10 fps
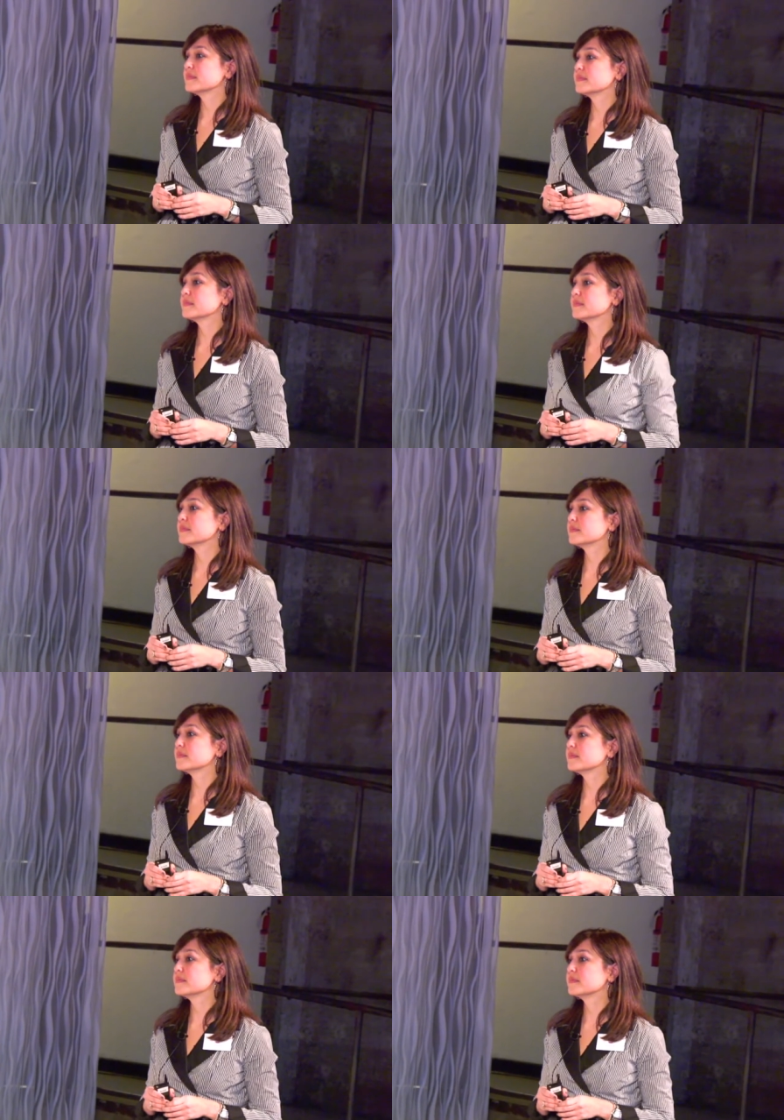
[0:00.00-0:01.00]
testing to
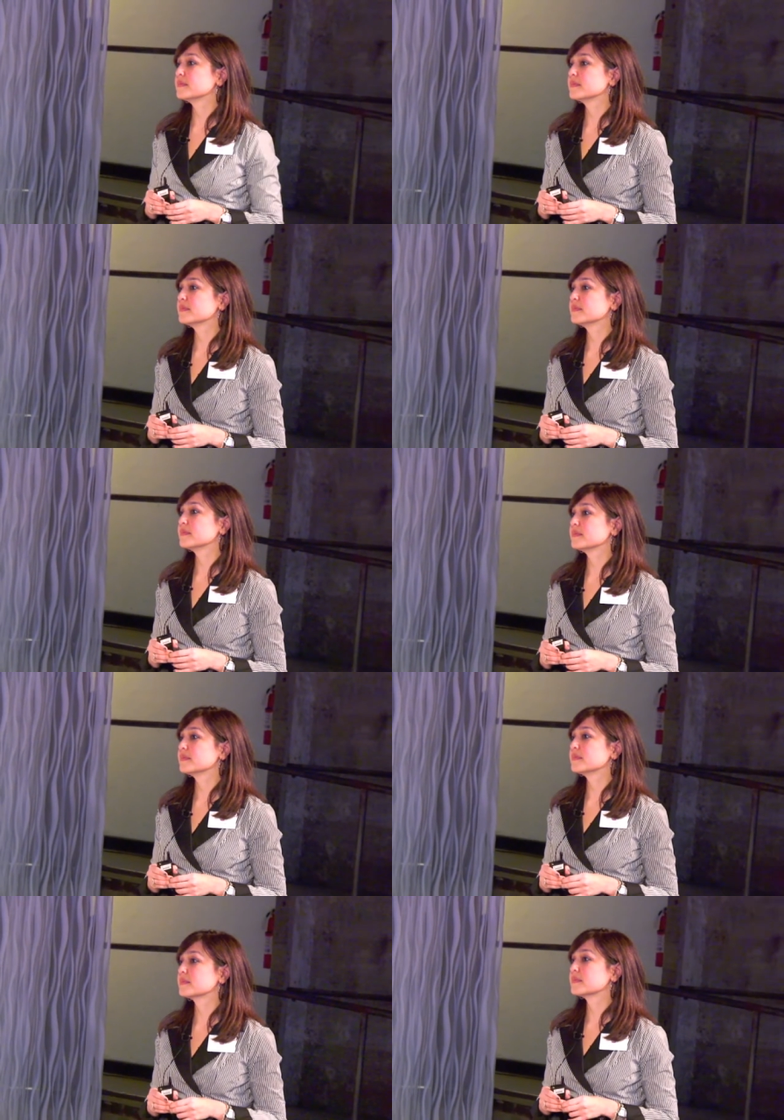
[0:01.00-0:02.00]
these brand launches
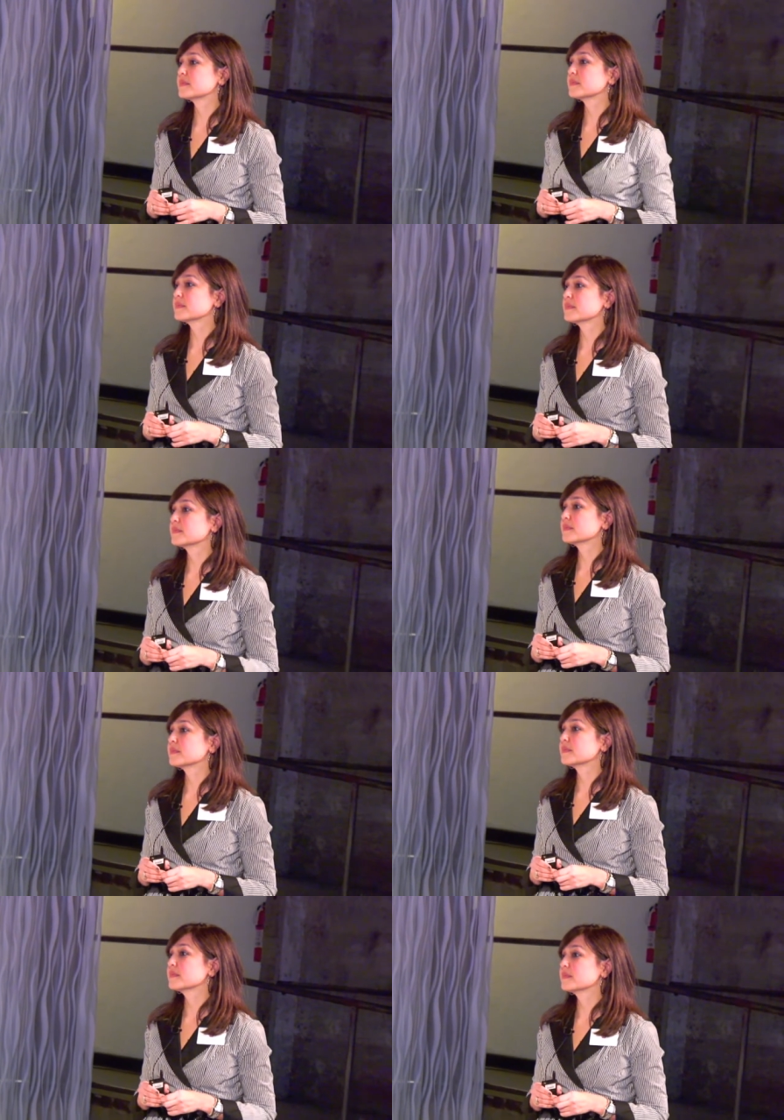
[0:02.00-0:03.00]
more or less than
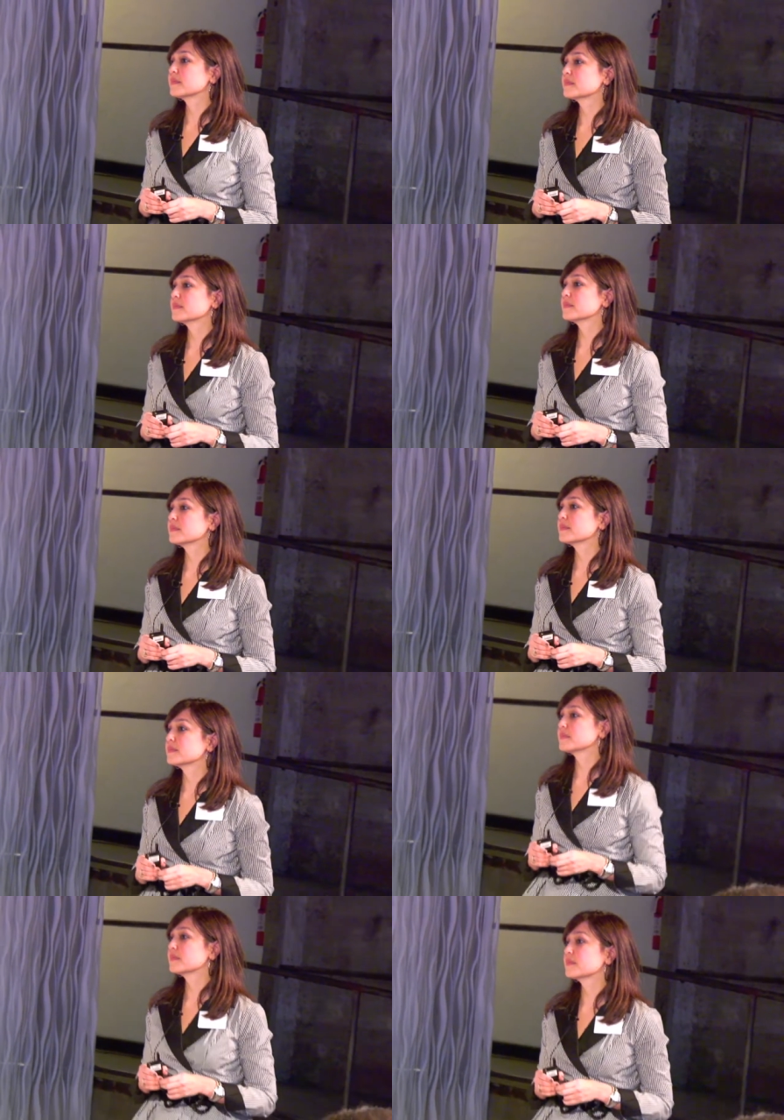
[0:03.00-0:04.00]
Scion or some
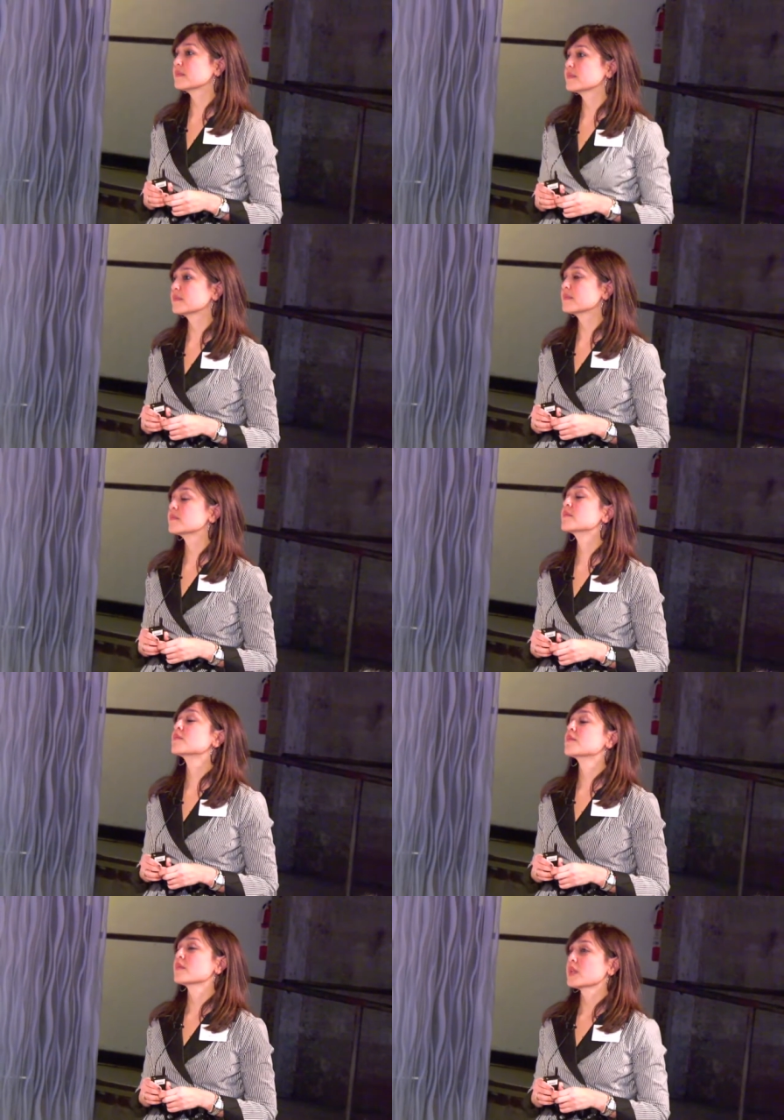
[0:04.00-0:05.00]
other brand
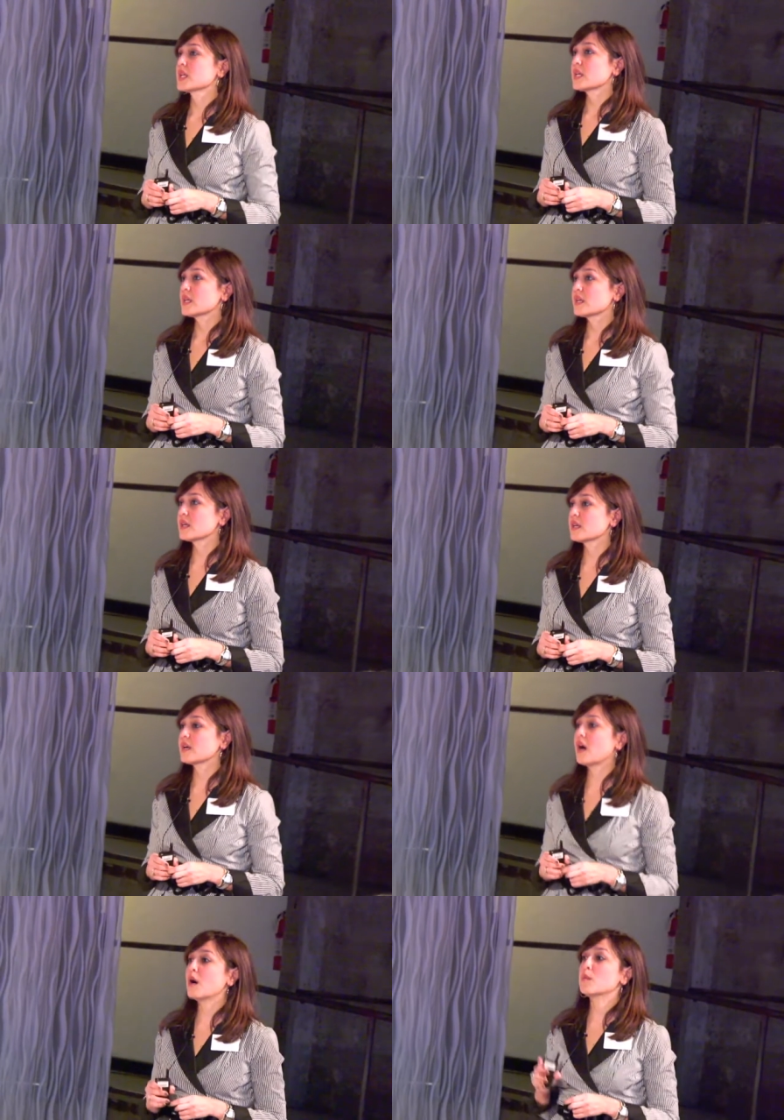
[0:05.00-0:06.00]
brand?
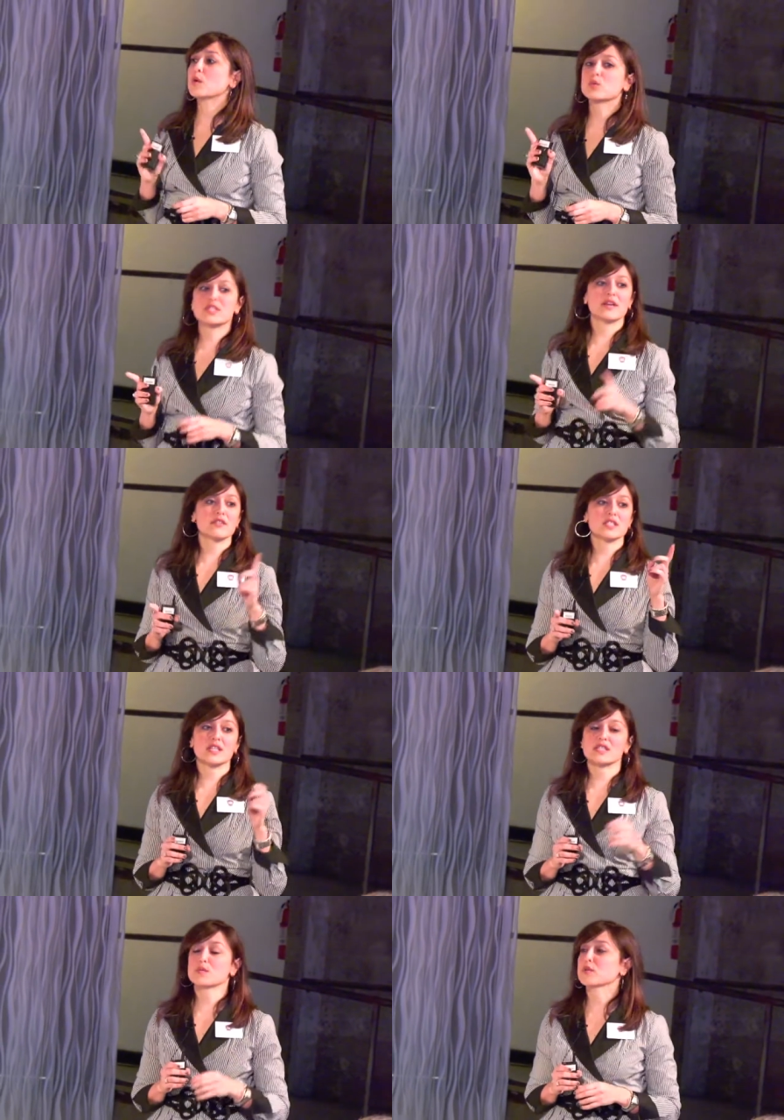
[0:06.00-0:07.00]
Um, it was never
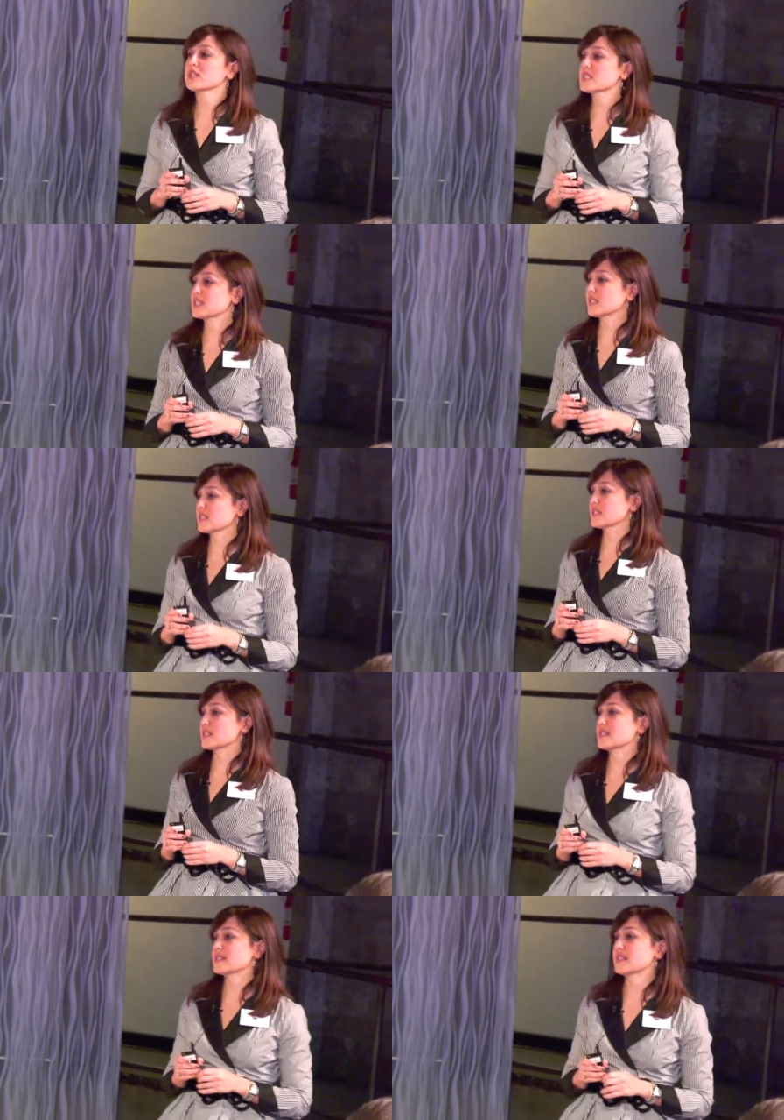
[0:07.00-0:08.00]
discussed to bring this as
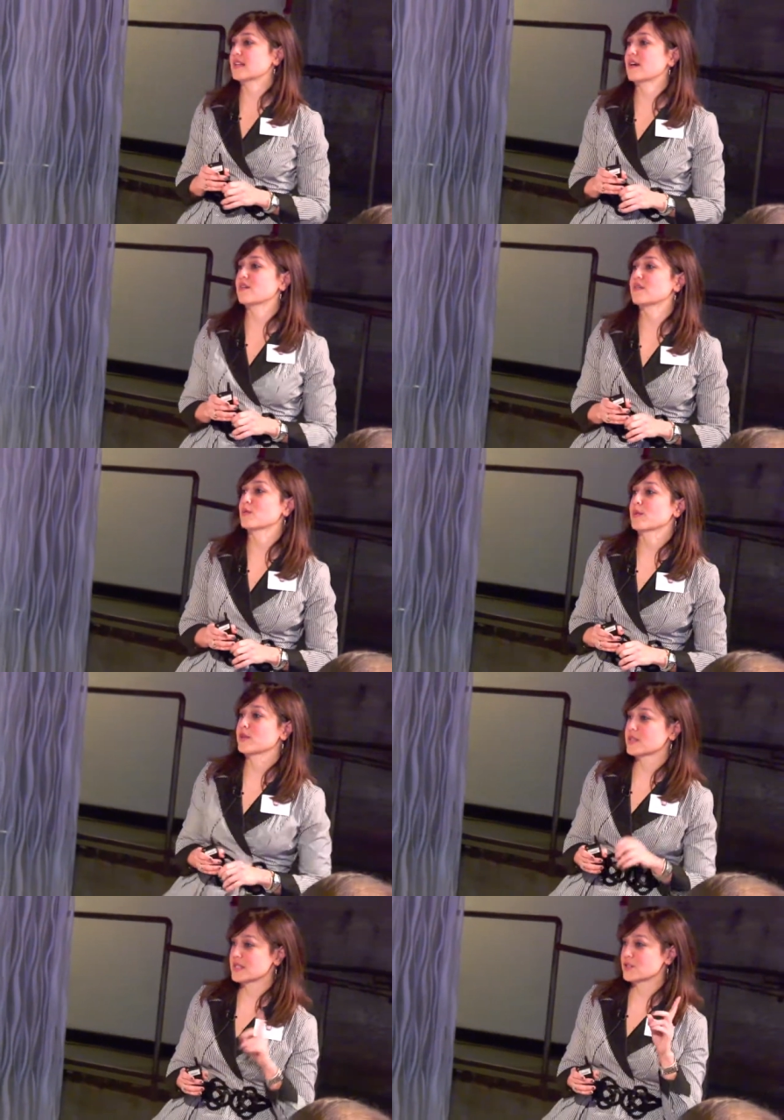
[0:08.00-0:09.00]
an Alfa Romeo.
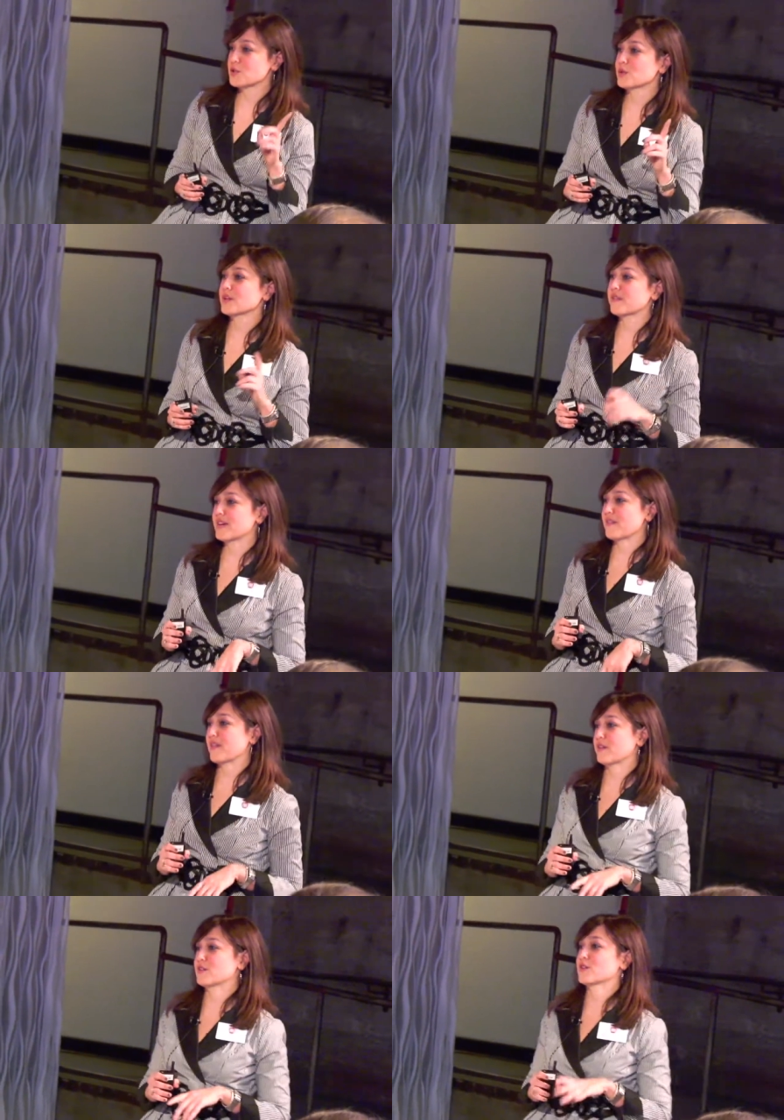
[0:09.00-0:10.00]
This is truly a Fiat
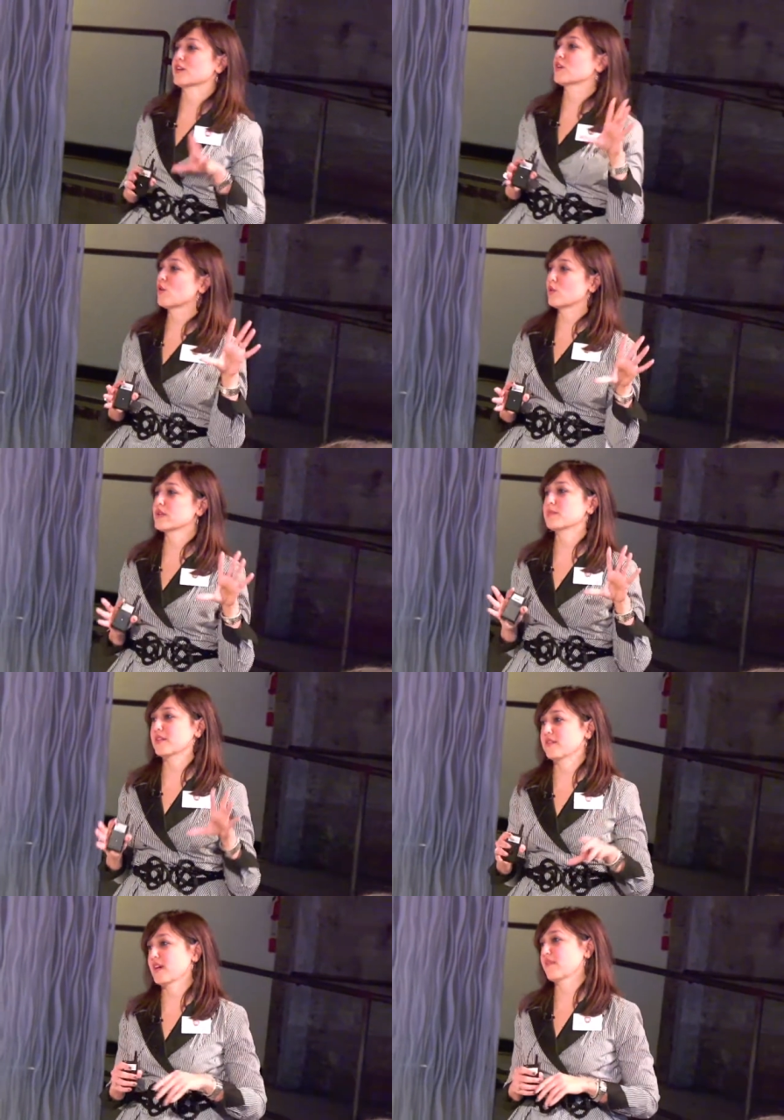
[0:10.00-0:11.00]
500. It could only be
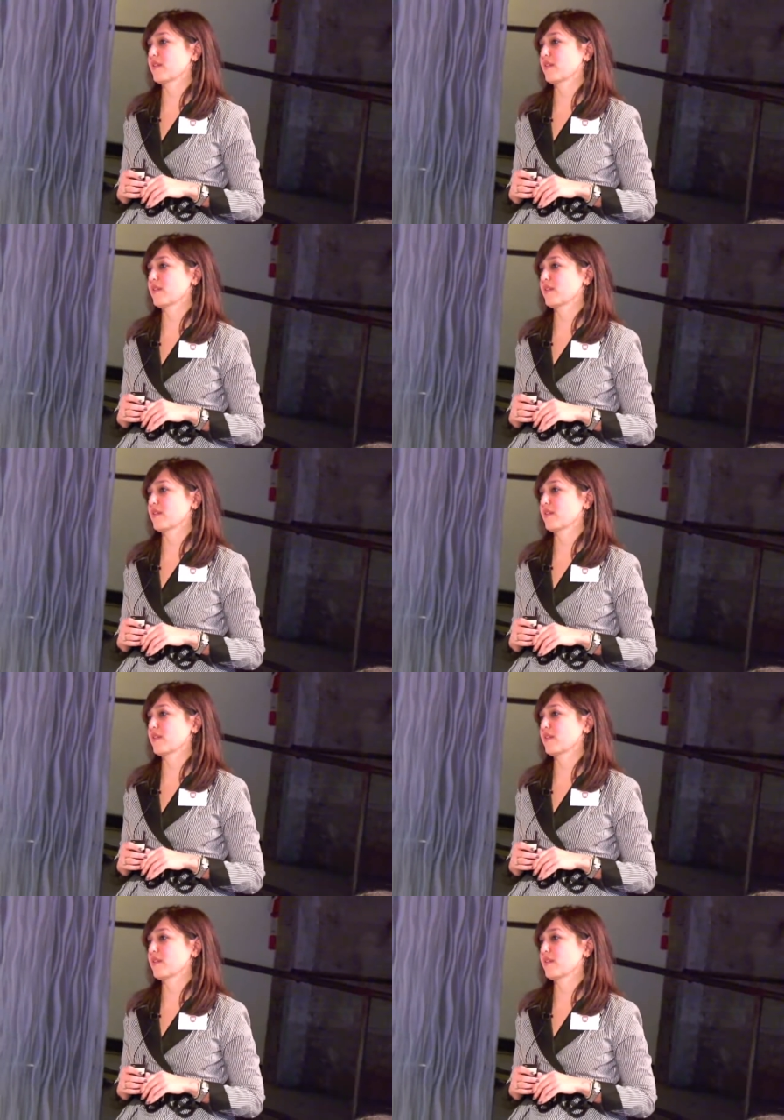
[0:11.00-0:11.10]
a Fiat